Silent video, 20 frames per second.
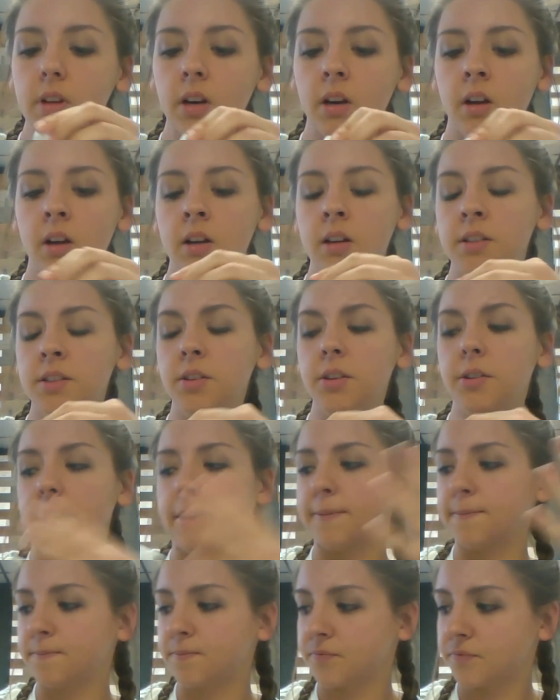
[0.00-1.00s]
so anyway,
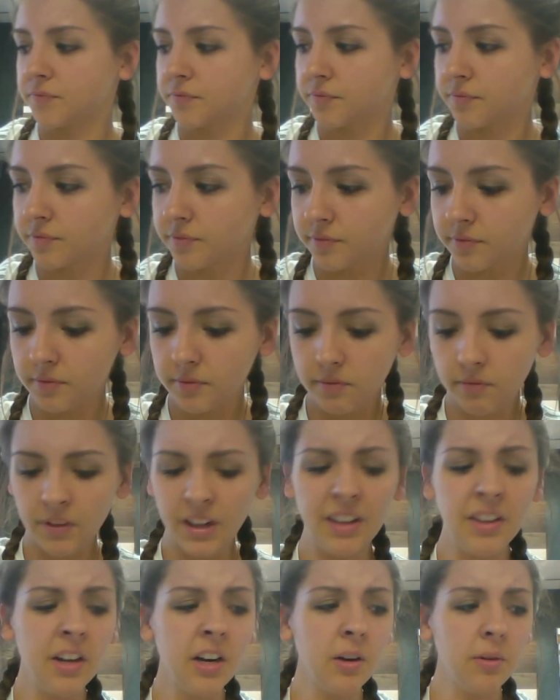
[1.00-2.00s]
and
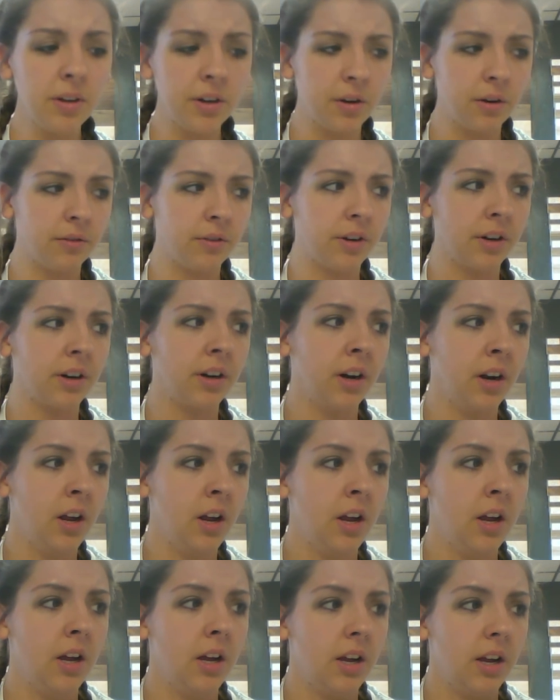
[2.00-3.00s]
then I went over
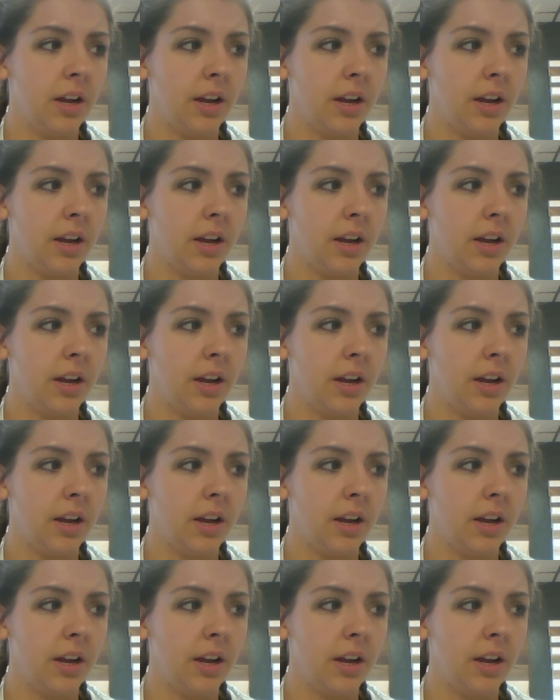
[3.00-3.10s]
and